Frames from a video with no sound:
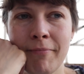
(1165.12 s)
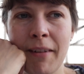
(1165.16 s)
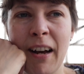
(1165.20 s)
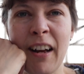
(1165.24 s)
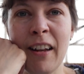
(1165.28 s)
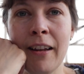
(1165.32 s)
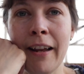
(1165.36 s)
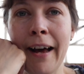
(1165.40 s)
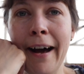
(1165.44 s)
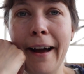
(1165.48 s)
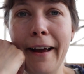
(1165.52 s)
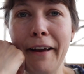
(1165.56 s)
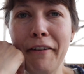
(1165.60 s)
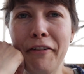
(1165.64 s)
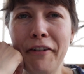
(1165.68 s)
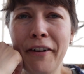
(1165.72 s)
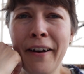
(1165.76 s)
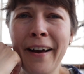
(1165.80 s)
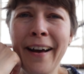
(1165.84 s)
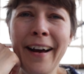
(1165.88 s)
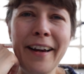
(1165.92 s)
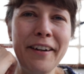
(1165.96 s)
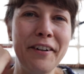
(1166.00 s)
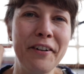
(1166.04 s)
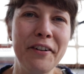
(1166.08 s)
alive.
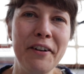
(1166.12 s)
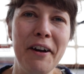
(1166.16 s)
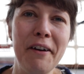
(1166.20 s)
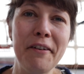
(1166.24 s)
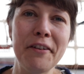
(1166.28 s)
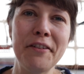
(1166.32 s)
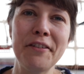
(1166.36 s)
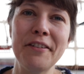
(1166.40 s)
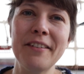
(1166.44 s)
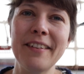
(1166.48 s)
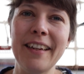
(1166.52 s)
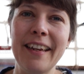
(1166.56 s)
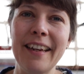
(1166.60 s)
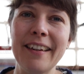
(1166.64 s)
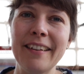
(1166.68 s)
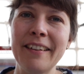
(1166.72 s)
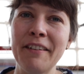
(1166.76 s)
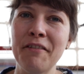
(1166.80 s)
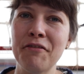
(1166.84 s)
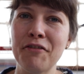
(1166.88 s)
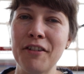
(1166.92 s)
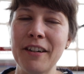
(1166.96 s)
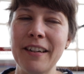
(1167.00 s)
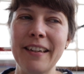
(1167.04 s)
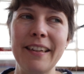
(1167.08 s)
I don't know how to say it
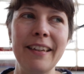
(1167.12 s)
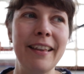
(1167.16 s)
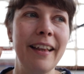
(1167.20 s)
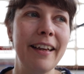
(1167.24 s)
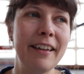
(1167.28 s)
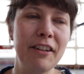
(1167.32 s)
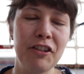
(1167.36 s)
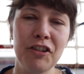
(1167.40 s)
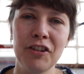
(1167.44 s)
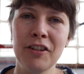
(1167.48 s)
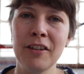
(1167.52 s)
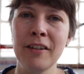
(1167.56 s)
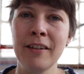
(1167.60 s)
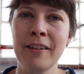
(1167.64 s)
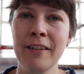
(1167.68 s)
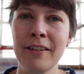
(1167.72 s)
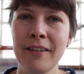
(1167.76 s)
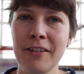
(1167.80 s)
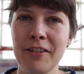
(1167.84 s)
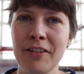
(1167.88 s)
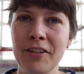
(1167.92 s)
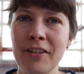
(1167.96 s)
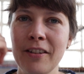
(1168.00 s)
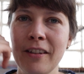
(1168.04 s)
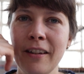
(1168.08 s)
differently. Like she
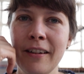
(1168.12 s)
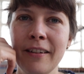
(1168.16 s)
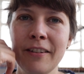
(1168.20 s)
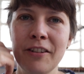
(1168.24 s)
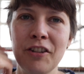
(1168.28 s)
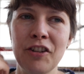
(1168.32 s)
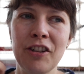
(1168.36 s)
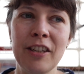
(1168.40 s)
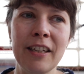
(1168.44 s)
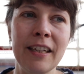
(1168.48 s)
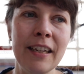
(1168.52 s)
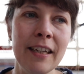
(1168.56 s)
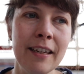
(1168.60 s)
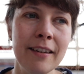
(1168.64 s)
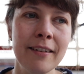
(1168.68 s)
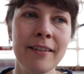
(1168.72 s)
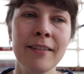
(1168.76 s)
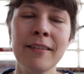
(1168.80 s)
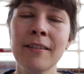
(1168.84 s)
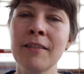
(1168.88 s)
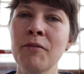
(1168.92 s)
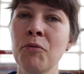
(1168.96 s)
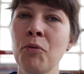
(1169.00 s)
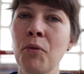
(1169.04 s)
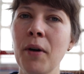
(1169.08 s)

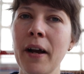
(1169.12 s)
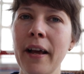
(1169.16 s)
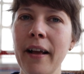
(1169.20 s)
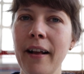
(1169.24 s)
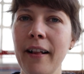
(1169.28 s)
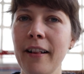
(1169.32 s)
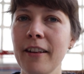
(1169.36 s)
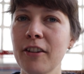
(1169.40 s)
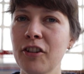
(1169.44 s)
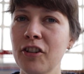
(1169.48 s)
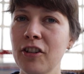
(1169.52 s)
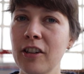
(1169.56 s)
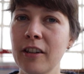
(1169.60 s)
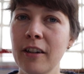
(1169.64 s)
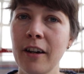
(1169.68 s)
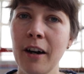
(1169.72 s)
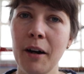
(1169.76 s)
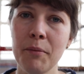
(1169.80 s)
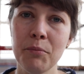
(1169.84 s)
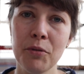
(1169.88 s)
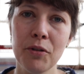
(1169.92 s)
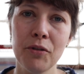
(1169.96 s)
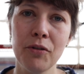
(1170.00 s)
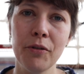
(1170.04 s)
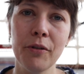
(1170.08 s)
eats well, she
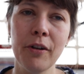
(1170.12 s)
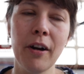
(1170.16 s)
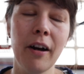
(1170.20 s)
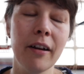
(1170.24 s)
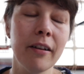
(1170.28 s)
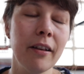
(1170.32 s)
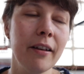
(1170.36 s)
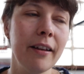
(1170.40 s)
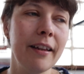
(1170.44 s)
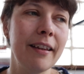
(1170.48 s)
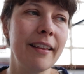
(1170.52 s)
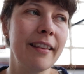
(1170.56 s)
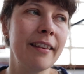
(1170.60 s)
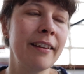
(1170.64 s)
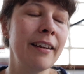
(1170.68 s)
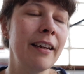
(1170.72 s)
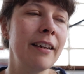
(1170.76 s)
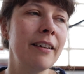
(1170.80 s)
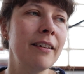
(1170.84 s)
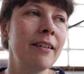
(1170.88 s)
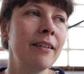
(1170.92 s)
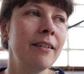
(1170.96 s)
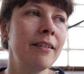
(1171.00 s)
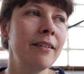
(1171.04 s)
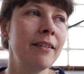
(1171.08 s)
comes to cuddle
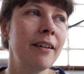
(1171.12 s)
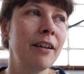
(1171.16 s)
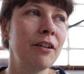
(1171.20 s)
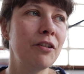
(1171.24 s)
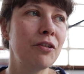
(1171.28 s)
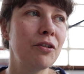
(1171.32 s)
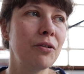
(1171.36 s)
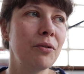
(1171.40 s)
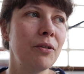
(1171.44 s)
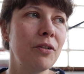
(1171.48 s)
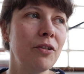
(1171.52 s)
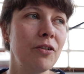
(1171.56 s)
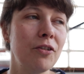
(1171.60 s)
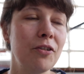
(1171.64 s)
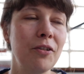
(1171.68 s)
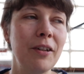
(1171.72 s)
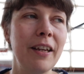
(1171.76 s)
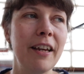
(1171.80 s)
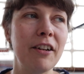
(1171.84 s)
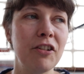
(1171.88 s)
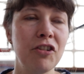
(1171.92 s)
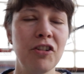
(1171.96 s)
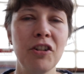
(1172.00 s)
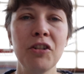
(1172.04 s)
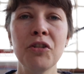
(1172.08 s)
and so on. So
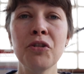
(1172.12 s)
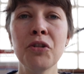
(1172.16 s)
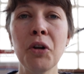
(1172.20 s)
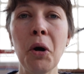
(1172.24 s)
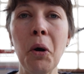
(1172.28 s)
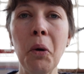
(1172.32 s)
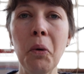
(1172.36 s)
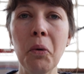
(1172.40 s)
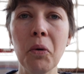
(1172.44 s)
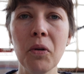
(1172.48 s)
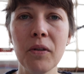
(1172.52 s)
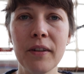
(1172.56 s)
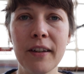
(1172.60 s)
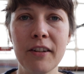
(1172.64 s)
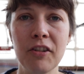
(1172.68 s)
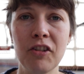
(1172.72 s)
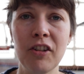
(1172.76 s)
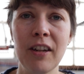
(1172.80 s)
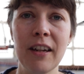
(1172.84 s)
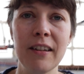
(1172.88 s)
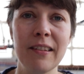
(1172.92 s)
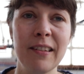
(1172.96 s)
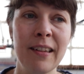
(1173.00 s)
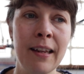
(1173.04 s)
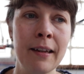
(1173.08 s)
yeah, she's old and
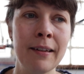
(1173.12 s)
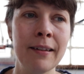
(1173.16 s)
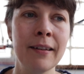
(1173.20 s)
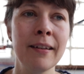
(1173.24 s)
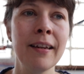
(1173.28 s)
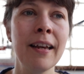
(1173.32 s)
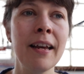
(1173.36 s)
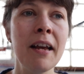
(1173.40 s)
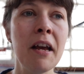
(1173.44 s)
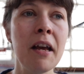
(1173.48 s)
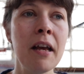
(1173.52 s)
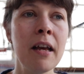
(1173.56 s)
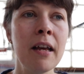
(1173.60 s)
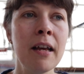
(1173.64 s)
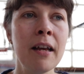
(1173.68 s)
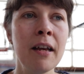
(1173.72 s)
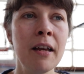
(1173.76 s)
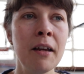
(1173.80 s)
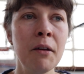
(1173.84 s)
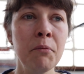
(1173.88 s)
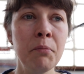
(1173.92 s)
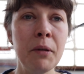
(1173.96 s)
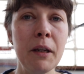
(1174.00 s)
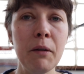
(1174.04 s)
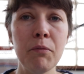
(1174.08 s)
she has that
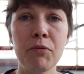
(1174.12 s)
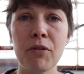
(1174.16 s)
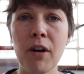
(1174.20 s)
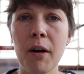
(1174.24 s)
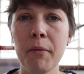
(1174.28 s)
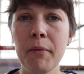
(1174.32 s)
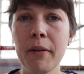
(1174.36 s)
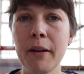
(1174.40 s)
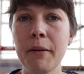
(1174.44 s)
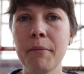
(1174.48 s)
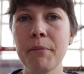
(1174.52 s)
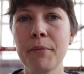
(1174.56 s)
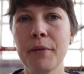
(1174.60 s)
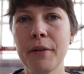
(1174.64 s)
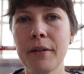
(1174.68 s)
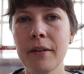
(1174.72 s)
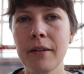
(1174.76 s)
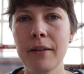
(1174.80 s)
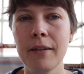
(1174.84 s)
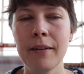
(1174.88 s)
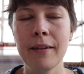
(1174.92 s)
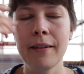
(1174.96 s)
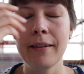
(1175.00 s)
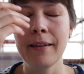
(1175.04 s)
pee problem, but